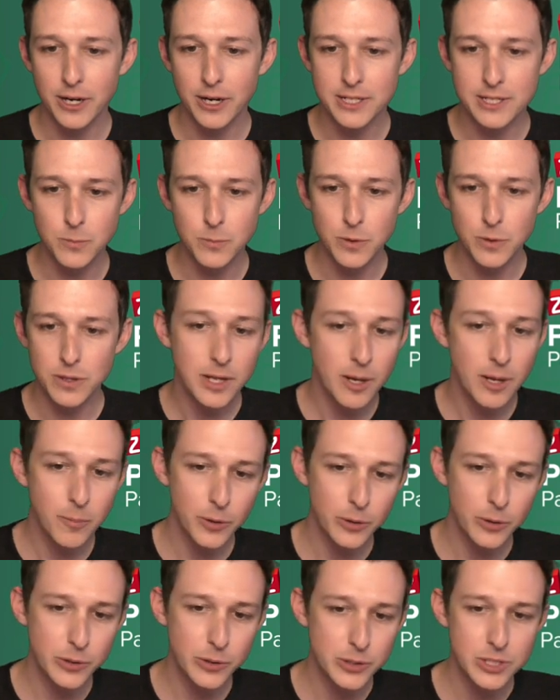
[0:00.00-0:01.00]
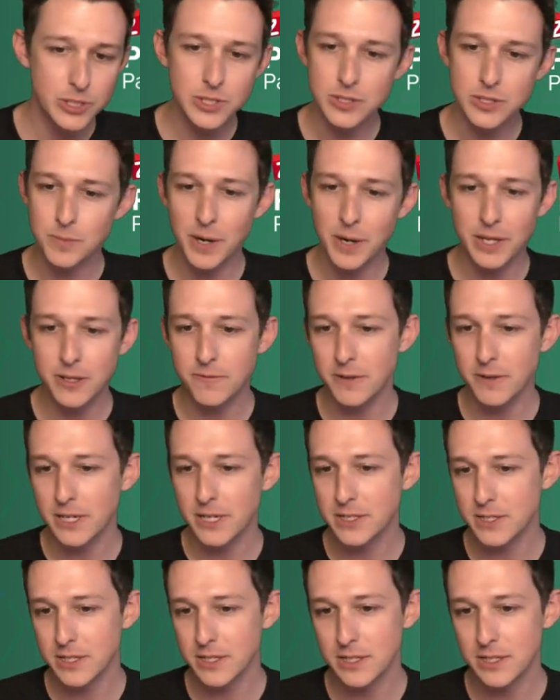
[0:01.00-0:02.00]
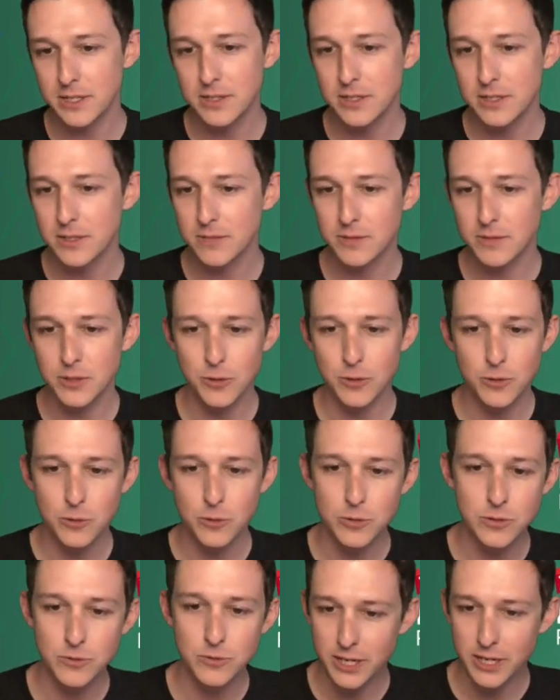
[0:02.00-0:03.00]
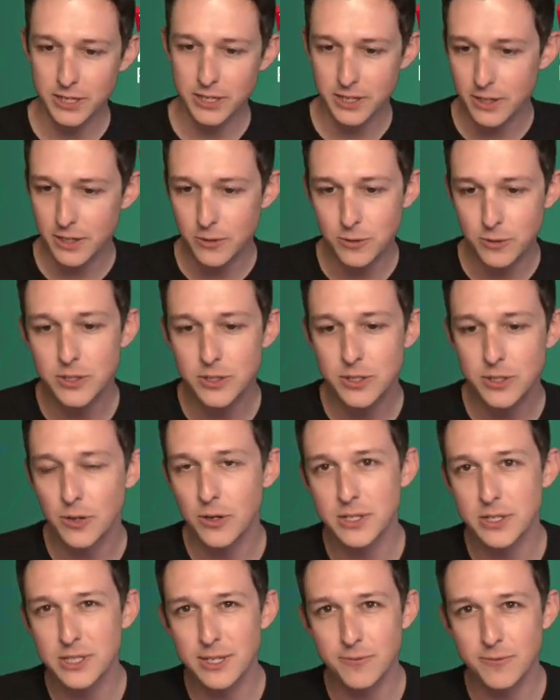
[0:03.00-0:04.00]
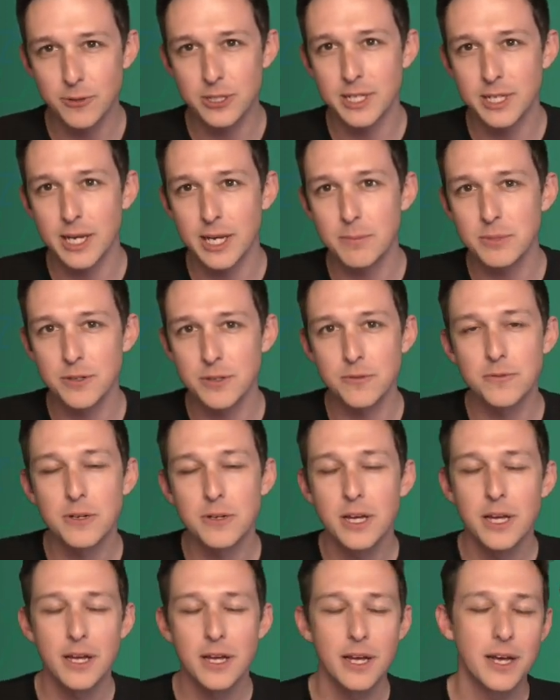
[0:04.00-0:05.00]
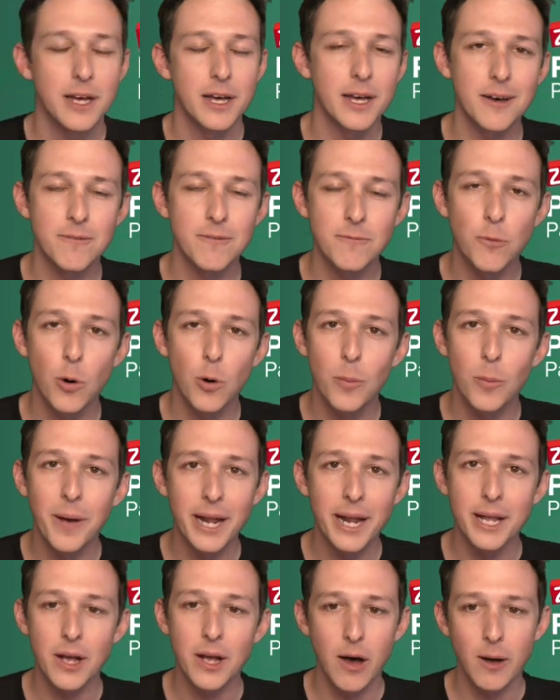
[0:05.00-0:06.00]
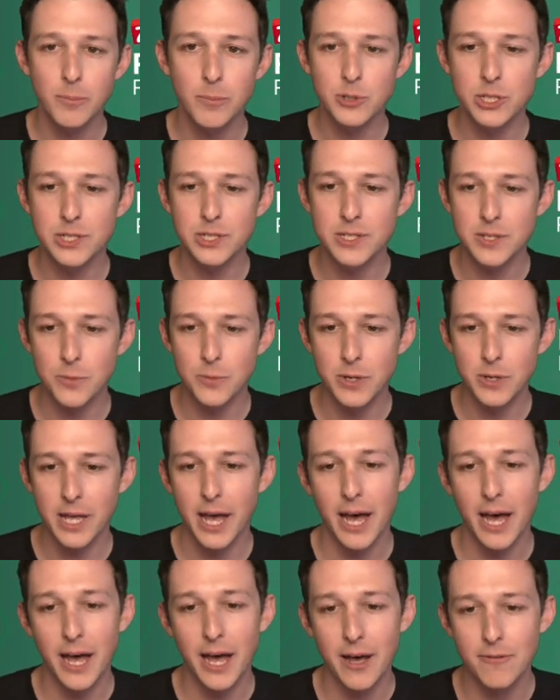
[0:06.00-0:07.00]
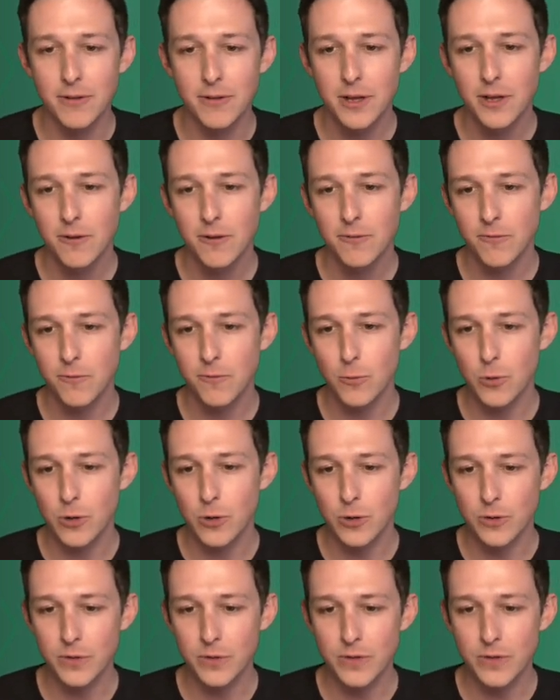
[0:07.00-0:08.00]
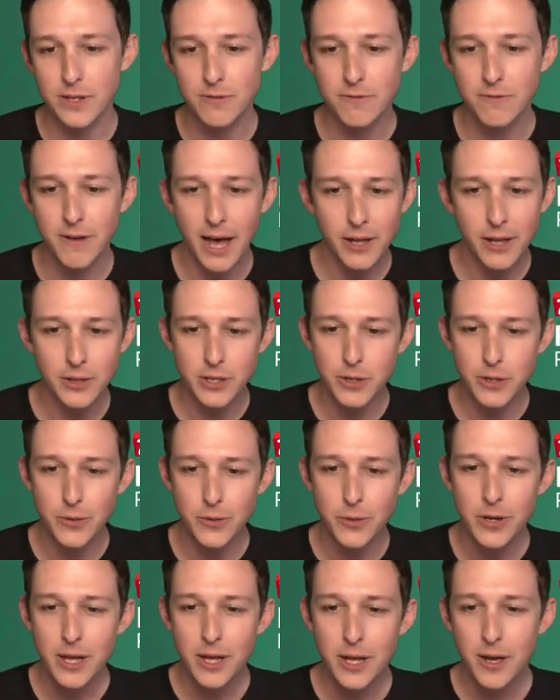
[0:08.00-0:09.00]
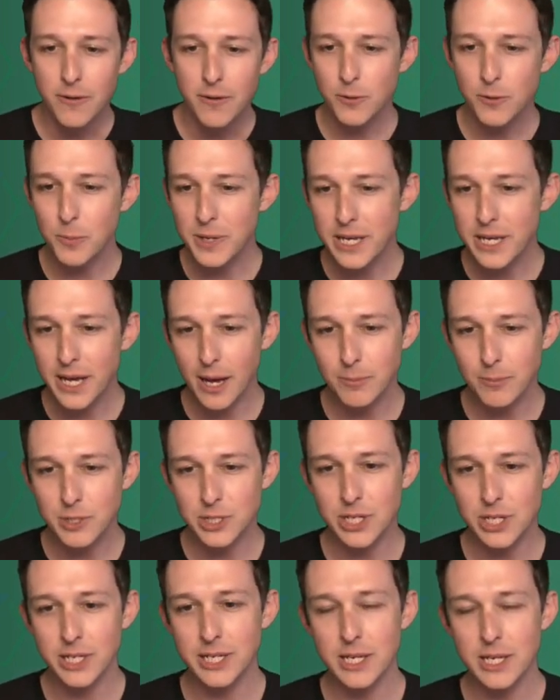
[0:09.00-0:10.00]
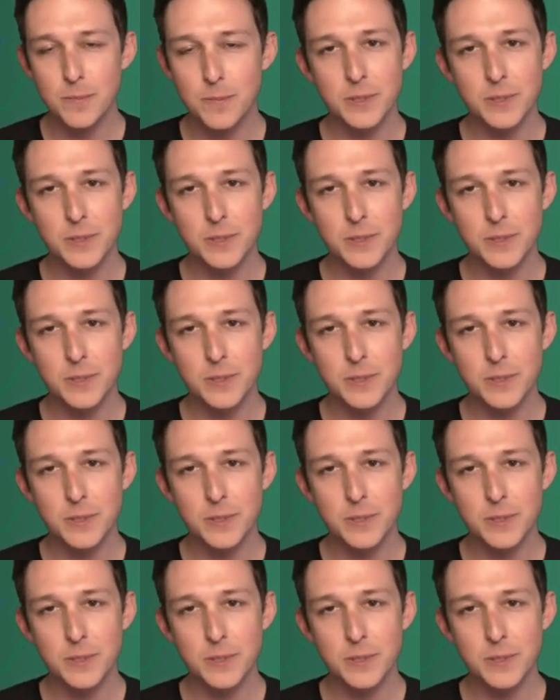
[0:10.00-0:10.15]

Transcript: them with numbers, smiley faces, circles, rectangles, you know, all these different types of uh, formatting options that we have for the value. For me, I'm just going to keep it